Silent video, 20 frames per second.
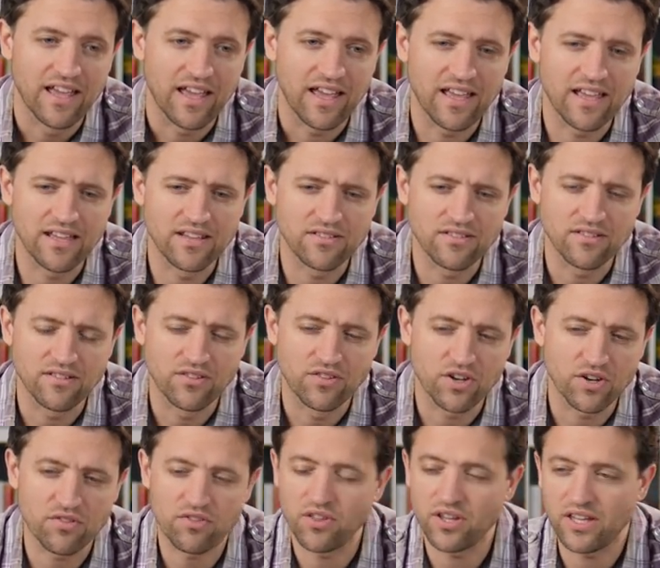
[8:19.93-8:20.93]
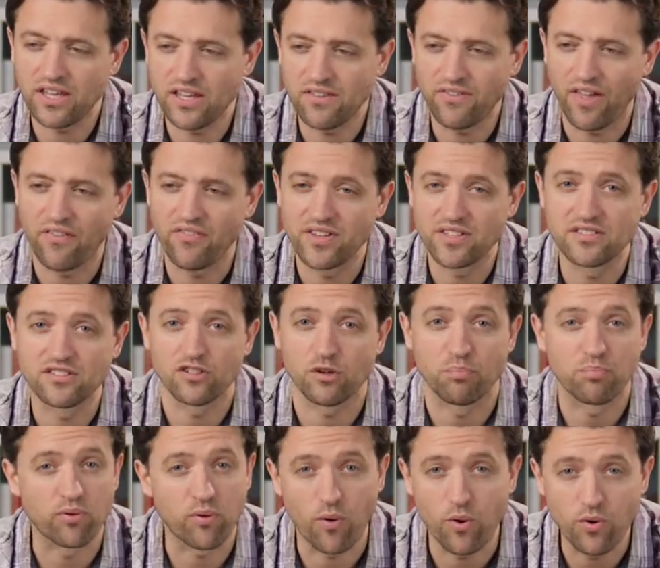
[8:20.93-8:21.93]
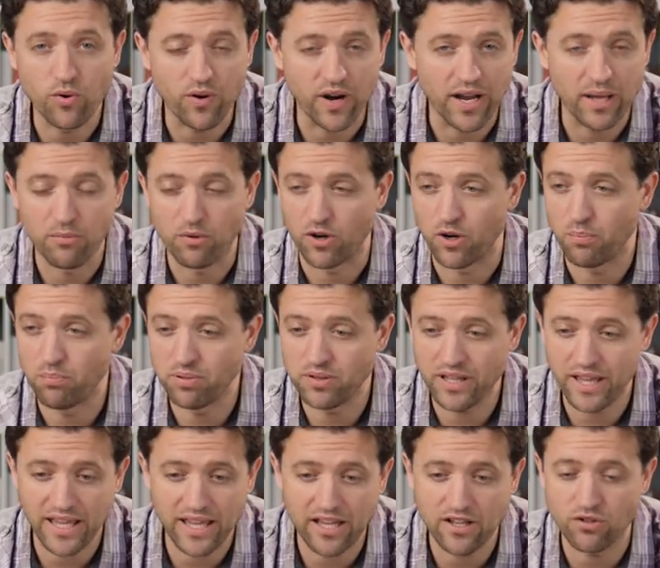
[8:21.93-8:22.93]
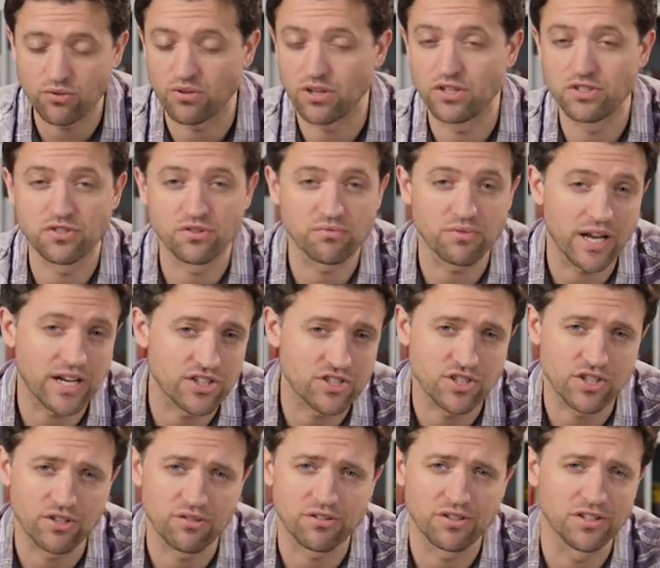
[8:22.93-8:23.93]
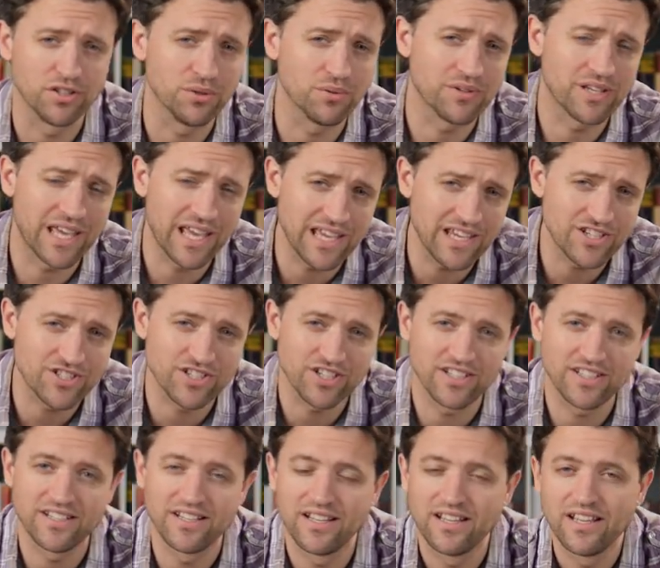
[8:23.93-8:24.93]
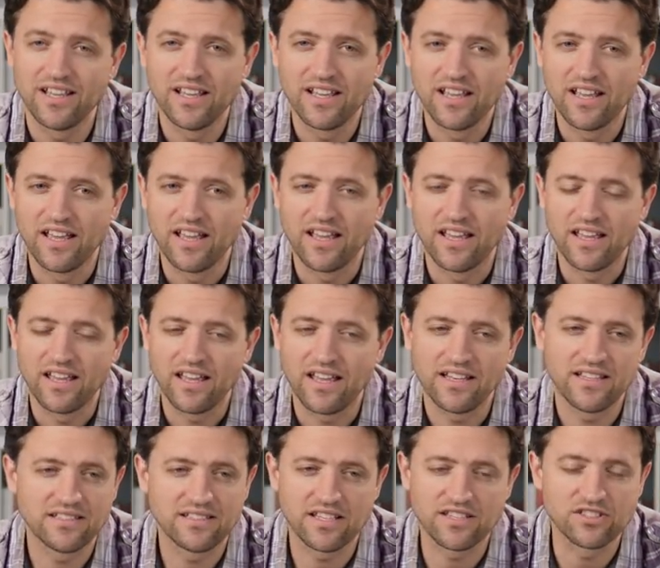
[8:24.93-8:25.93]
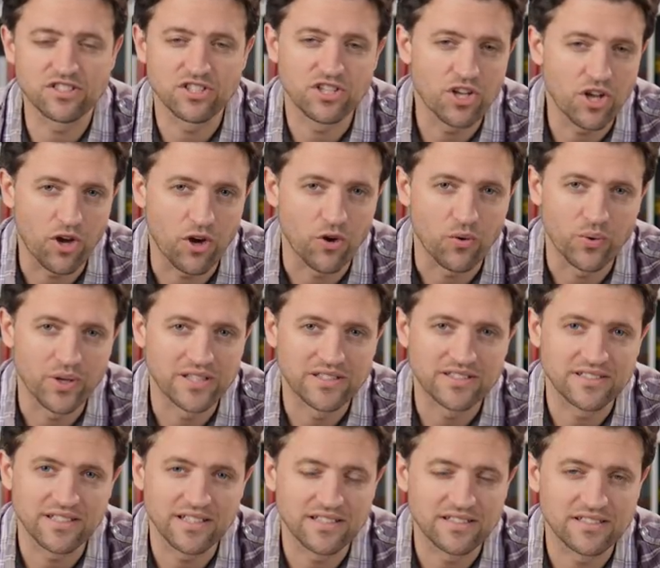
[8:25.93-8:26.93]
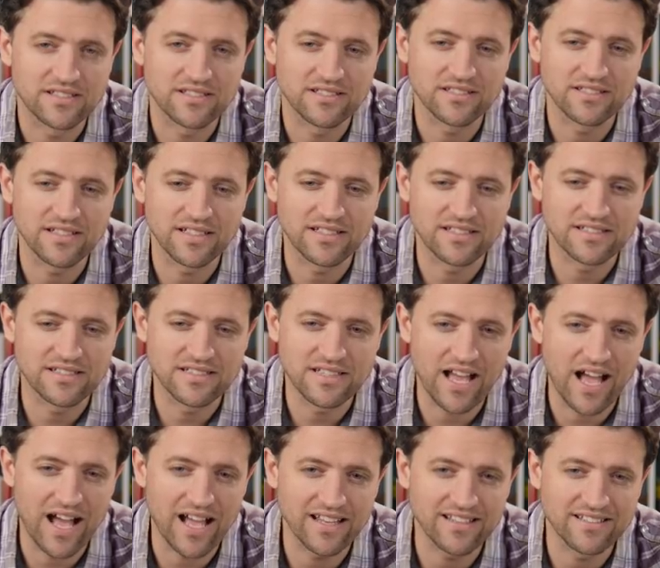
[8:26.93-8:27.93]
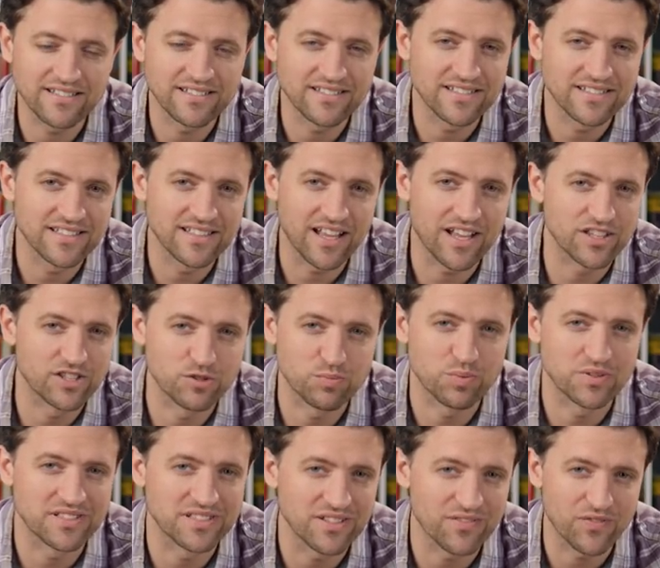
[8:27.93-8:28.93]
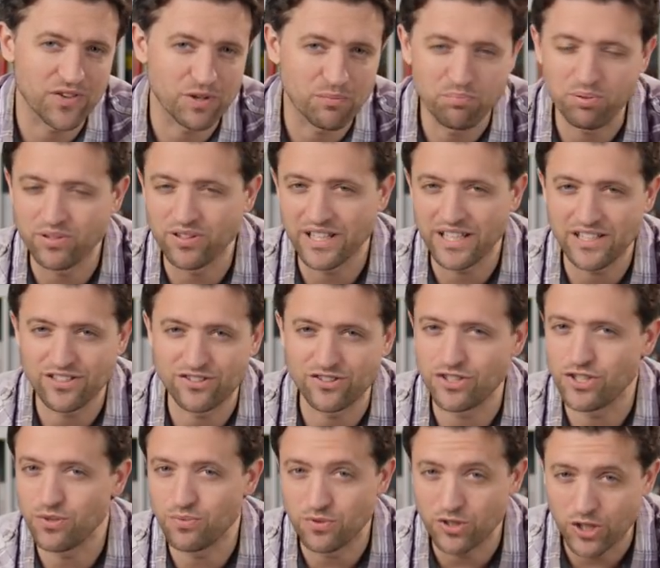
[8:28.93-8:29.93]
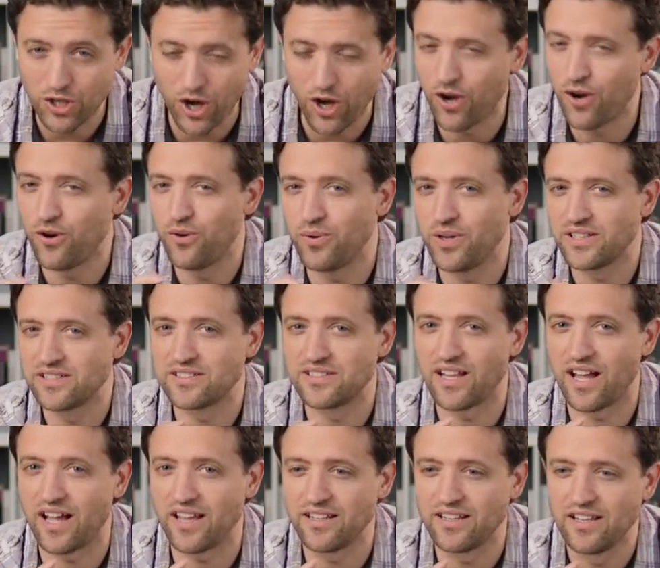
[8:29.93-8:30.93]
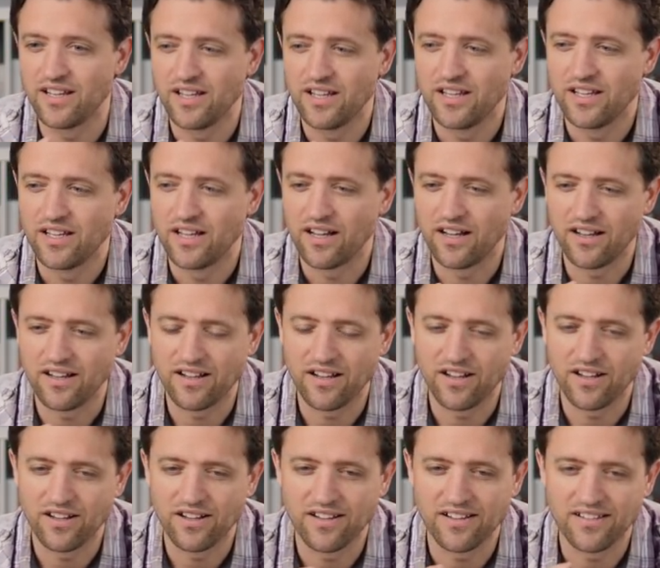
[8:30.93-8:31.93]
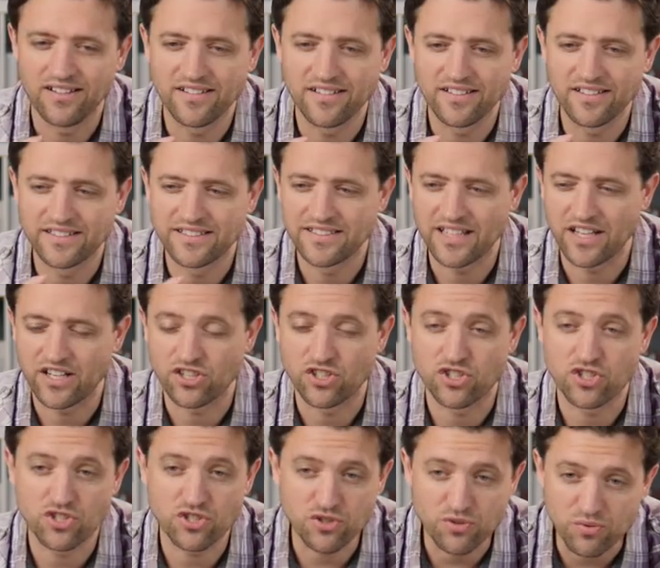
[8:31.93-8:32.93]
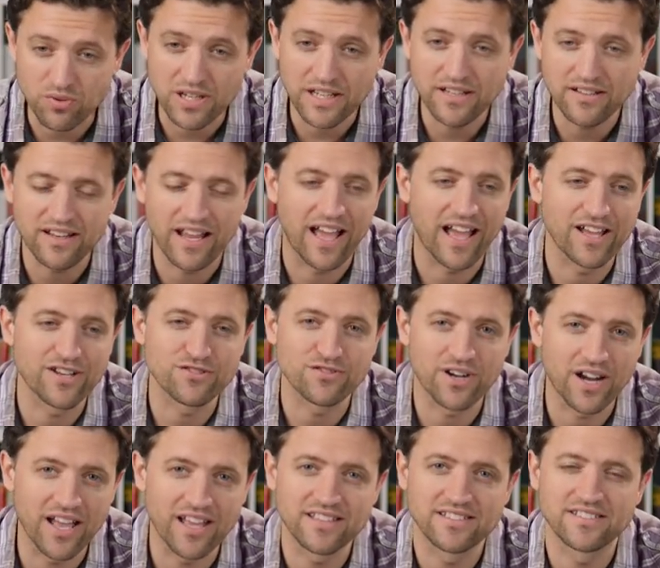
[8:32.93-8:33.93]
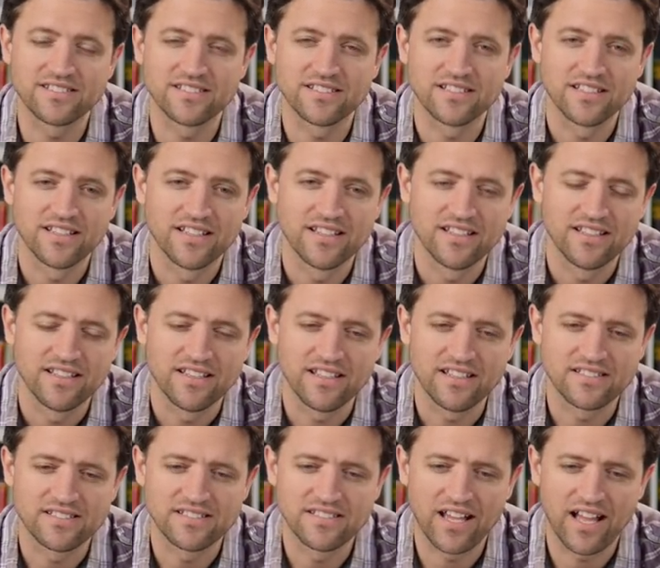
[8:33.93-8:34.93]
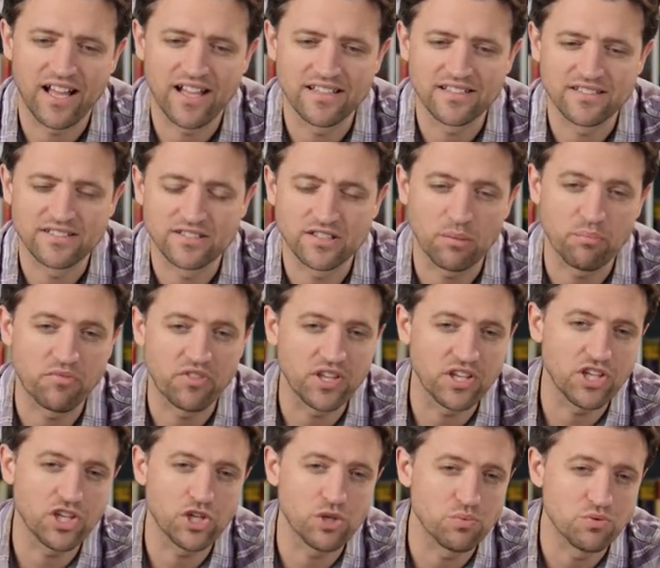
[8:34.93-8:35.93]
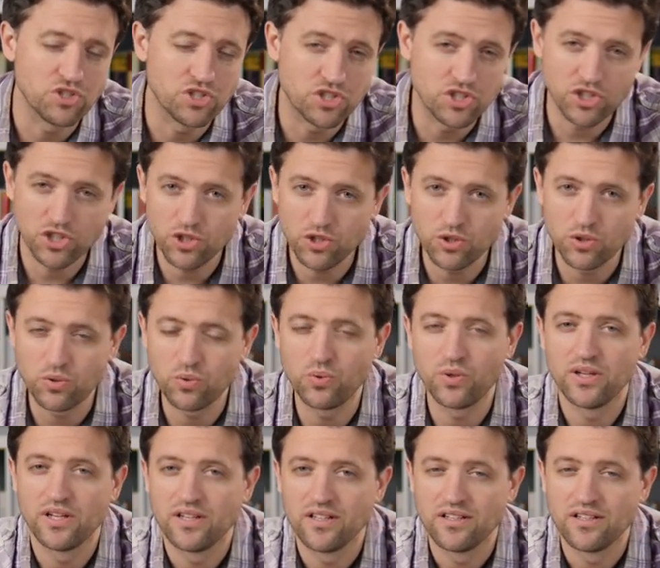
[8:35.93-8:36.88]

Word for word: and they're thinking that this is a program or a plan or a direction or a location and he says no it's it's it's not a specific place you go it's not uh, a, uh, it's not a street address it's not something you do